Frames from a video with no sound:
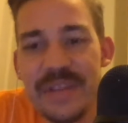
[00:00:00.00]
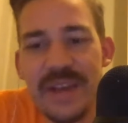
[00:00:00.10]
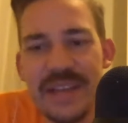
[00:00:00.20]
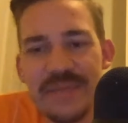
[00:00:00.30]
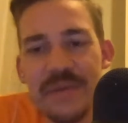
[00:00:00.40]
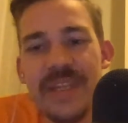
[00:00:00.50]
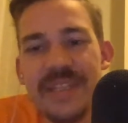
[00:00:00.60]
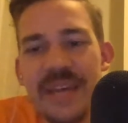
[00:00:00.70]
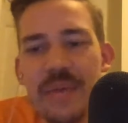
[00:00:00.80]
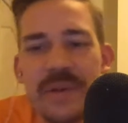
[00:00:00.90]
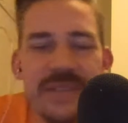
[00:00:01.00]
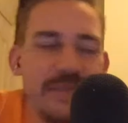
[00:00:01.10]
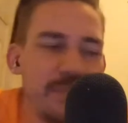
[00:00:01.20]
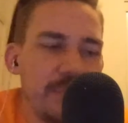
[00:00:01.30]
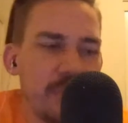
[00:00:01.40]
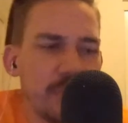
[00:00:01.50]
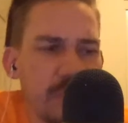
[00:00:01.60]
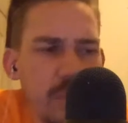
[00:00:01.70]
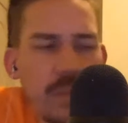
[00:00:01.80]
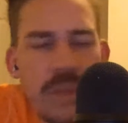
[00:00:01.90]
What he said was,
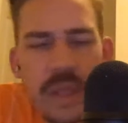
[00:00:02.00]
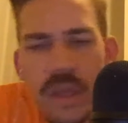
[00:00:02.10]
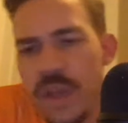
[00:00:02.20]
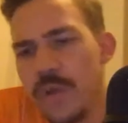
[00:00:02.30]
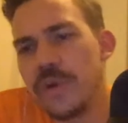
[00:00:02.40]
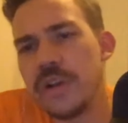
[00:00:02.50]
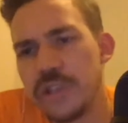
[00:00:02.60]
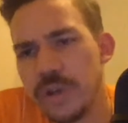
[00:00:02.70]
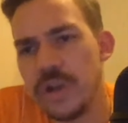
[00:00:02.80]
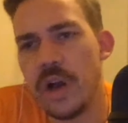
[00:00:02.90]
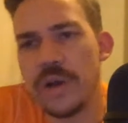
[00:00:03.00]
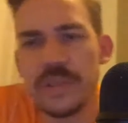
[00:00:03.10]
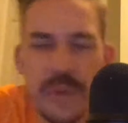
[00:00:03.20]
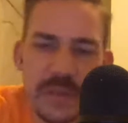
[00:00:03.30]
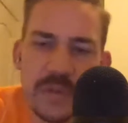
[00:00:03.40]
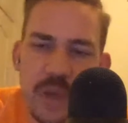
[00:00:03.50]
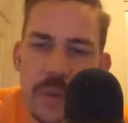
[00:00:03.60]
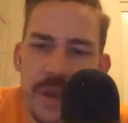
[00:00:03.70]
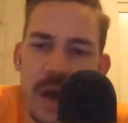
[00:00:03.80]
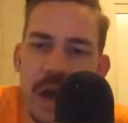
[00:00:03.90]
we're gonna explains what's
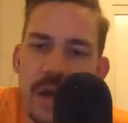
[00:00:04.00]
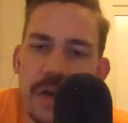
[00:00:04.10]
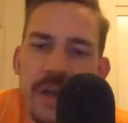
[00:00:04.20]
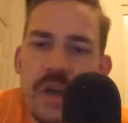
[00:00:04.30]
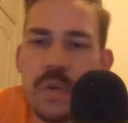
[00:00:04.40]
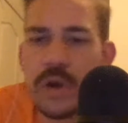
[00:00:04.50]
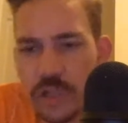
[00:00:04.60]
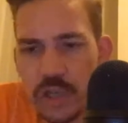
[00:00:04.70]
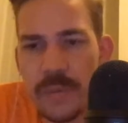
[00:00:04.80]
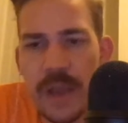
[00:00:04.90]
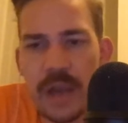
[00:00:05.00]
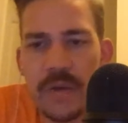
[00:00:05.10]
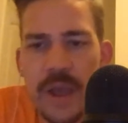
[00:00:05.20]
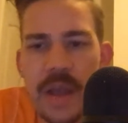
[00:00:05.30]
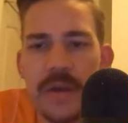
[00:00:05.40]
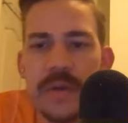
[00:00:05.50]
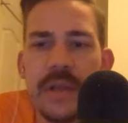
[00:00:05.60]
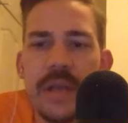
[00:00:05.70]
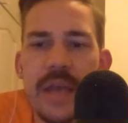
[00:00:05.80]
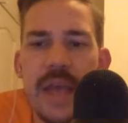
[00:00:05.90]
going on. We're gonna turn back around
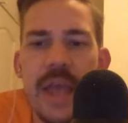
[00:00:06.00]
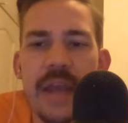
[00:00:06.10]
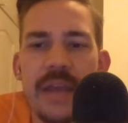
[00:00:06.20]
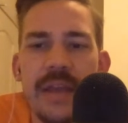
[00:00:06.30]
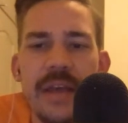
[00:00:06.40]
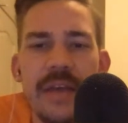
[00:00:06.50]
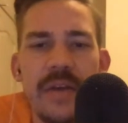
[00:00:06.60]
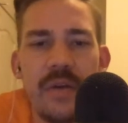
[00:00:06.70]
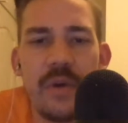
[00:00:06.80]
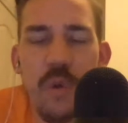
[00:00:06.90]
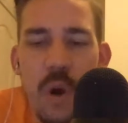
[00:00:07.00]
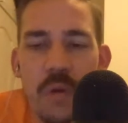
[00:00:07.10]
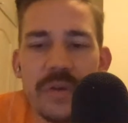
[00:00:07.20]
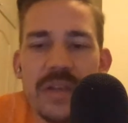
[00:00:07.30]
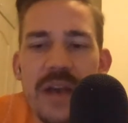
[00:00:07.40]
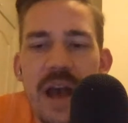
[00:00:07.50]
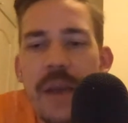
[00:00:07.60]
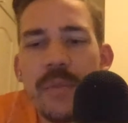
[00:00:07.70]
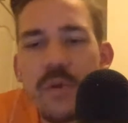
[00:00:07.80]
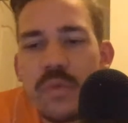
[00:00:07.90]
and quote,
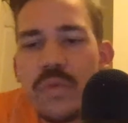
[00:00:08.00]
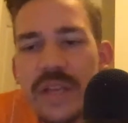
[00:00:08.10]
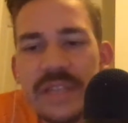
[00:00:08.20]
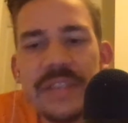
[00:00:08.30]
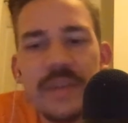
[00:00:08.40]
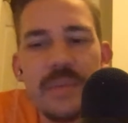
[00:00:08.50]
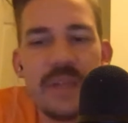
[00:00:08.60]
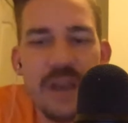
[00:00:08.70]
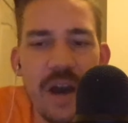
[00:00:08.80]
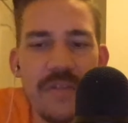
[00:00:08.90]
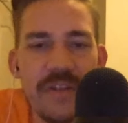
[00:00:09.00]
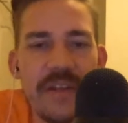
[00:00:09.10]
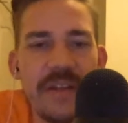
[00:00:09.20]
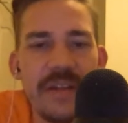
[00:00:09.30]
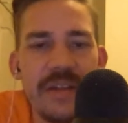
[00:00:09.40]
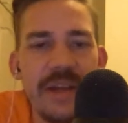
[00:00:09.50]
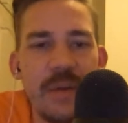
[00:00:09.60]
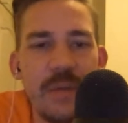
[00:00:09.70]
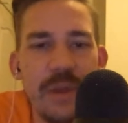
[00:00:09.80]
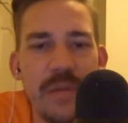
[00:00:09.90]
I'm reasonably confident that we'll
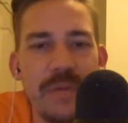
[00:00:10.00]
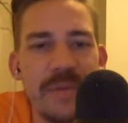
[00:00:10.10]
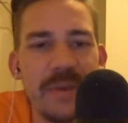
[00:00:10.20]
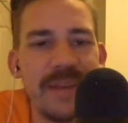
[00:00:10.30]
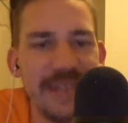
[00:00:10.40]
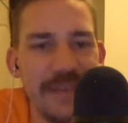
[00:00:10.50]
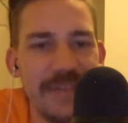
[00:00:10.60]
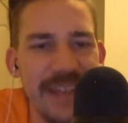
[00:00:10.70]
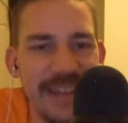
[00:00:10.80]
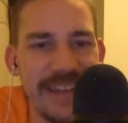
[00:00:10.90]
be able to make a safe landing.